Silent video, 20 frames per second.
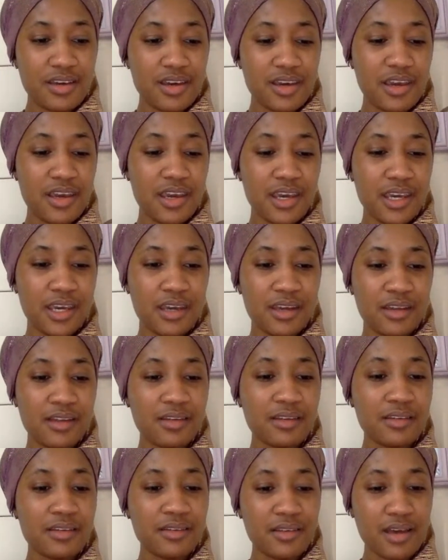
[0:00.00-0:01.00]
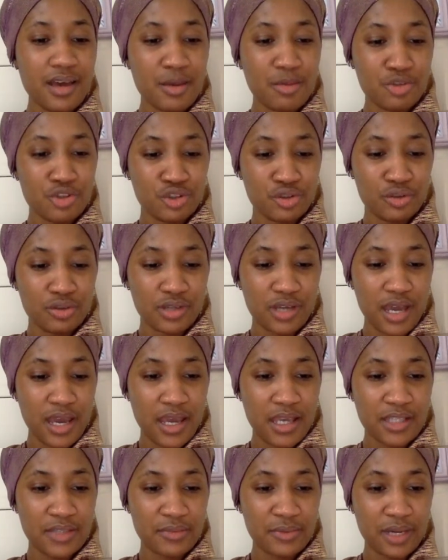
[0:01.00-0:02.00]
And I'm going to show you
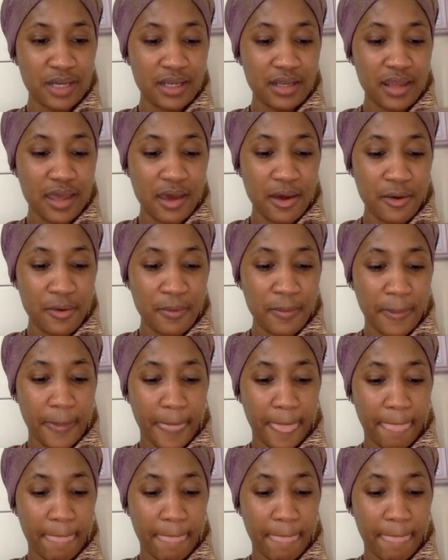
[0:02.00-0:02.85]
guys right now.